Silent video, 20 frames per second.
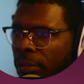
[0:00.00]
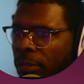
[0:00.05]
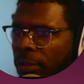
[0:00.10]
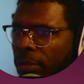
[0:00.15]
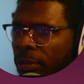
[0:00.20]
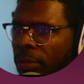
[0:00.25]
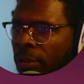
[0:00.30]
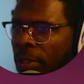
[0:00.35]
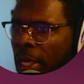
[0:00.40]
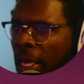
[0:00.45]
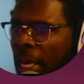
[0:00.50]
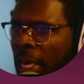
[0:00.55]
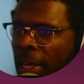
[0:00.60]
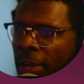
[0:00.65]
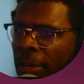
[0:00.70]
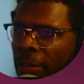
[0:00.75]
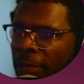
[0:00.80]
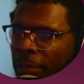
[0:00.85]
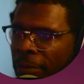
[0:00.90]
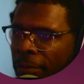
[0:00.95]
we
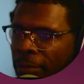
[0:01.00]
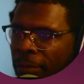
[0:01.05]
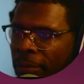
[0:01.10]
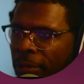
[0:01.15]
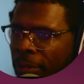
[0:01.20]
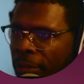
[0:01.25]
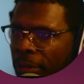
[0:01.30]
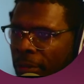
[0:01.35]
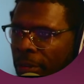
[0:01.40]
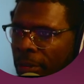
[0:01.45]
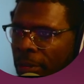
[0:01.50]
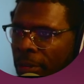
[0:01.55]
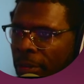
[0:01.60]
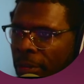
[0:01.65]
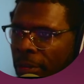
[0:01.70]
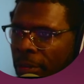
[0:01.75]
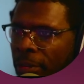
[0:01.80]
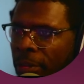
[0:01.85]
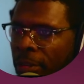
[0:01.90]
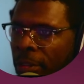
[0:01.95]
have
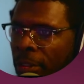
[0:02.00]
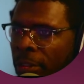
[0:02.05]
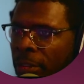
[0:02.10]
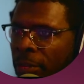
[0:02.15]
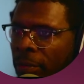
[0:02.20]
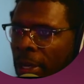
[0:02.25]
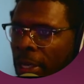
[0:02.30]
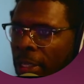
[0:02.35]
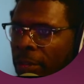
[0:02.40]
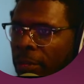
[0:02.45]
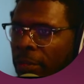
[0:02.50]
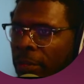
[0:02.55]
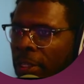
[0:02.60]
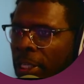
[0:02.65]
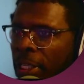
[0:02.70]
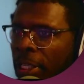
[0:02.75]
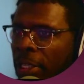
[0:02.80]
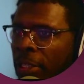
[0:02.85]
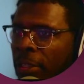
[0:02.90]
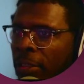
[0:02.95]
the directory
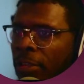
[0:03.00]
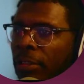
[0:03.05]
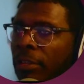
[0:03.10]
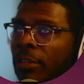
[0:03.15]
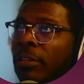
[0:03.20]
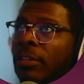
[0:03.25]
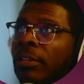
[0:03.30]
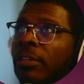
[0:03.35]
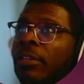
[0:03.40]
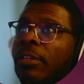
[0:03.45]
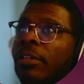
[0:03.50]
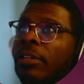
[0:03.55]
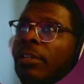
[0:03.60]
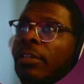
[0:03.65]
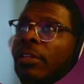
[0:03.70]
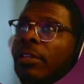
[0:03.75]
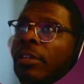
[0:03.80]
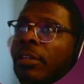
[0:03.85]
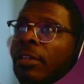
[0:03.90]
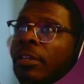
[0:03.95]
here,
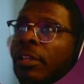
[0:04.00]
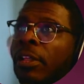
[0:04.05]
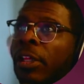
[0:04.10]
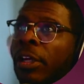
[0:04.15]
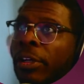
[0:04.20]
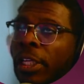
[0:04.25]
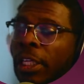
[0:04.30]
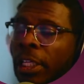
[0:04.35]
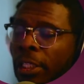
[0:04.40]
learning.